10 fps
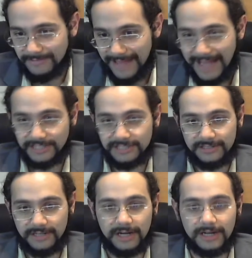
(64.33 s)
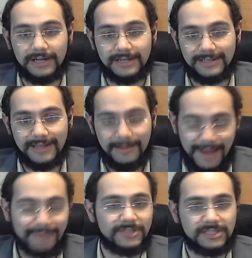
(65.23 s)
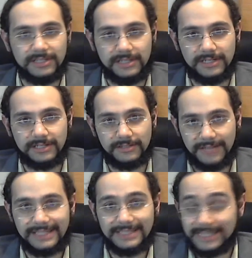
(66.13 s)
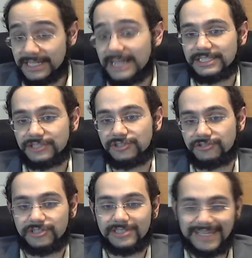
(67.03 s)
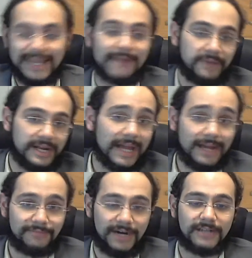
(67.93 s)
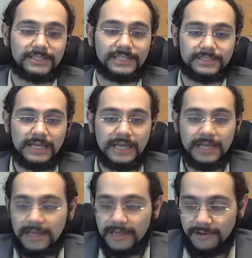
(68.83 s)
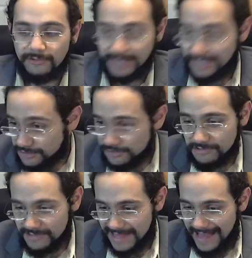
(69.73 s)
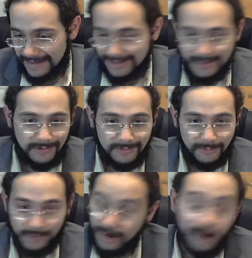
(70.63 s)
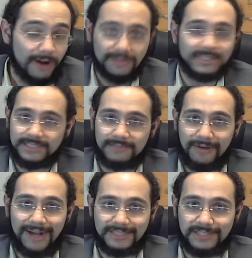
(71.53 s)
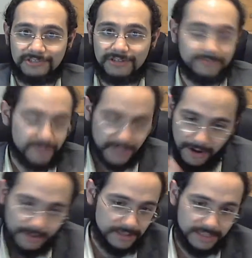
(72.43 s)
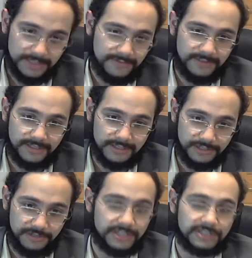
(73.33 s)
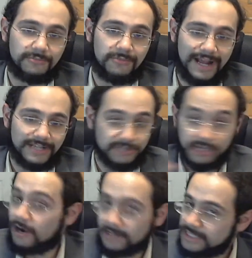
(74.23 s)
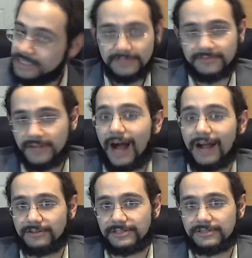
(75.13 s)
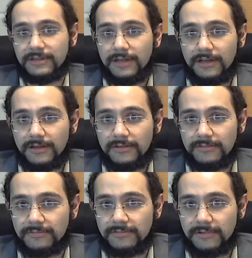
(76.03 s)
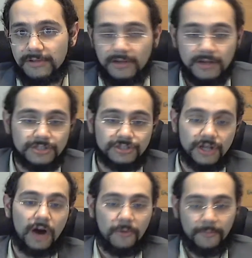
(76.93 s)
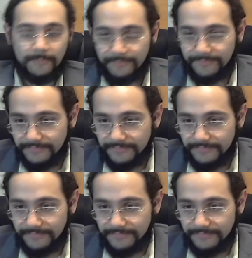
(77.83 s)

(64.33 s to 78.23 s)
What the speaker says: national or amendment to the United States Constitution to get money out of politics. We can do that regardless of President Trump, regardless of the judicial branch, regardless of Congress. So